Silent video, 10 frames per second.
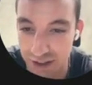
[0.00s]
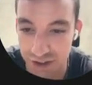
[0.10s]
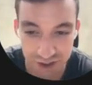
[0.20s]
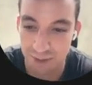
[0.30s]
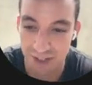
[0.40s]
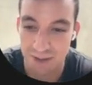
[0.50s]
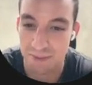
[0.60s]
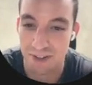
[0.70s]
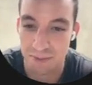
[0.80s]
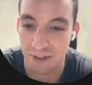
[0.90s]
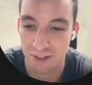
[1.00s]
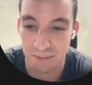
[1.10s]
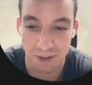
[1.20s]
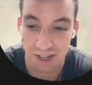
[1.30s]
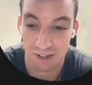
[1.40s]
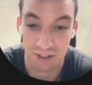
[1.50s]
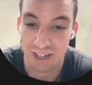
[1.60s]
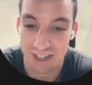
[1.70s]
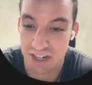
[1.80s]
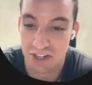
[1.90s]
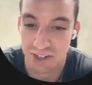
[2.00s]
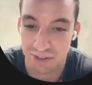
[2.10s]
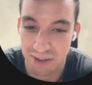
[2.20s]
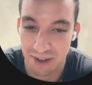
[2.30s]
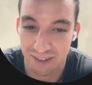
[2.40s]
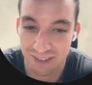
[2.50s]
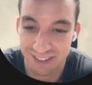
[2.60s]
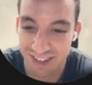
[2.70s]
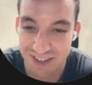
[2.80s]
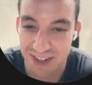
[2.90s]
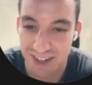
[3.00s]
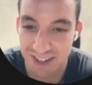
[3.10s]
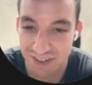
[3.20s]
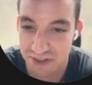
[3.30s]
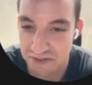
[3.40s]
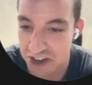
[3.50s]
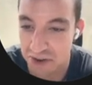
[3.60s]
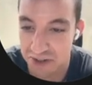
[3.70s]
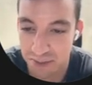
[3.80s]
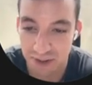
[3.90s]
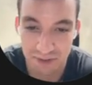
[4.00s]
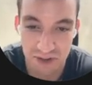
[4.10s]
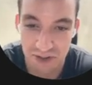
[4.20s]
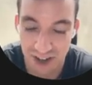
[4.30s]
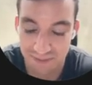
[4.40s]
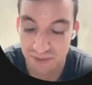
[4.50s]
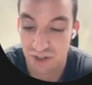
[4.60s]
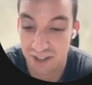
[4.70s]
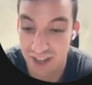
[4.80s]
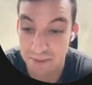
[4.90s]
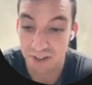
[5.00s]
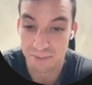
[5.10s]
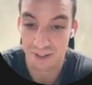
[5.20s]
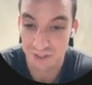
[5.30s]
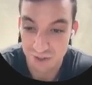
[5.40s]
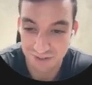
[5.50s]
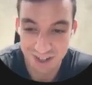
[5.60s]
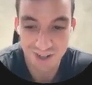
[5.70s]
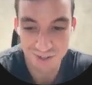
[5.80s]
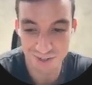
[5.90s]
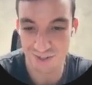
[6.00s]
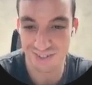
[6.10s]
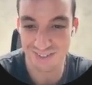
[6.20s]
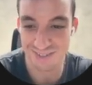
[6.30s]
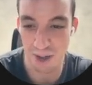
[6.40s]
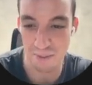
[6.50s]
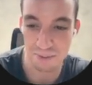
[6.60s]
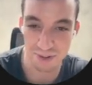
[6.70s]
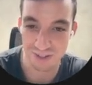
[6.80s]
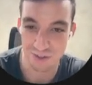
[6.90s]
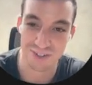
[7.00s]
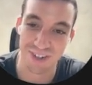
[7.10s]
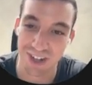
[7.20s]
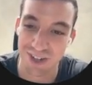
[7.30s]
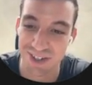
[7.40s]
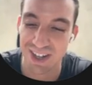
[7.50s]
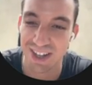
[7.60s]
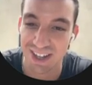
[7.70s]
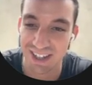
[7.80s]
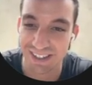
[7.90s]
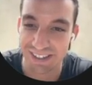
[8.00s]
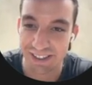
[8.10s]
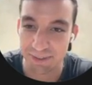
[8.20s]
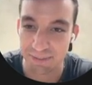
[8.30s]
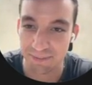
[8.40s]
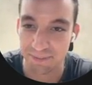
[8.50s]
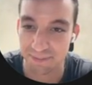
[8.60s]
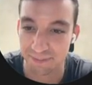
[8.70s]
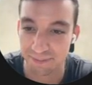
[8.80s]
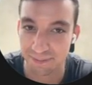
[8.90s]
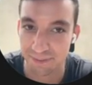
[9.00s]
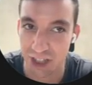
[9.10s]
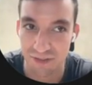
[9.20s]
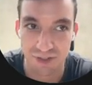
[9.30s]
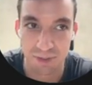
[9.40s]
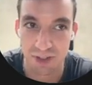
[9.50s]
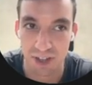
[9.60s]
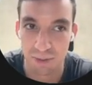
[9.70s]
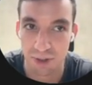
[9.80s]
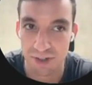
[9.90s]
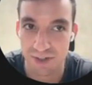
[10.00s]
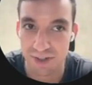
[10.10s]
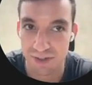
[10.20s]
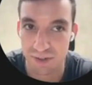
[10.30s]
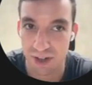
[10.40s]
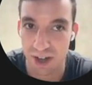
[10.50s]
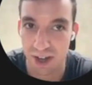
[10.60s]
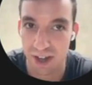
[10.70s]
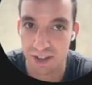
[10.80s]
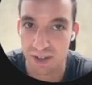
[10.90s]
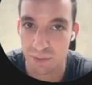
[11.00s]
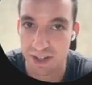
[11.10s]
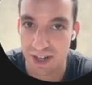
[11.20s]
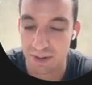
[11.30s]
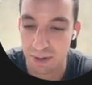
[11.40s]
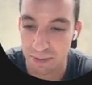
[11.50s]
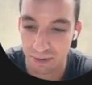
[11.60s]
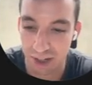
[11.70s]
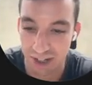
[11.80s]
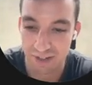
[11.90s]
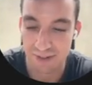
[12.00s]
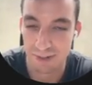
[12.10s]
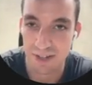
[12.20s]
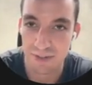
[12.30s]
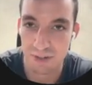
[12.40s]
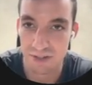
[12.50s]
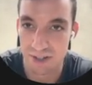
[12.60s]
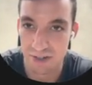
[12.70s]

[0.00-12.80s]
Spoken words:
just say what the email's about and make it look like an internal email. That's it. So the video is about, the email's about using videos, or just put using videos. For some of the other ones that we send people like custom lists, we just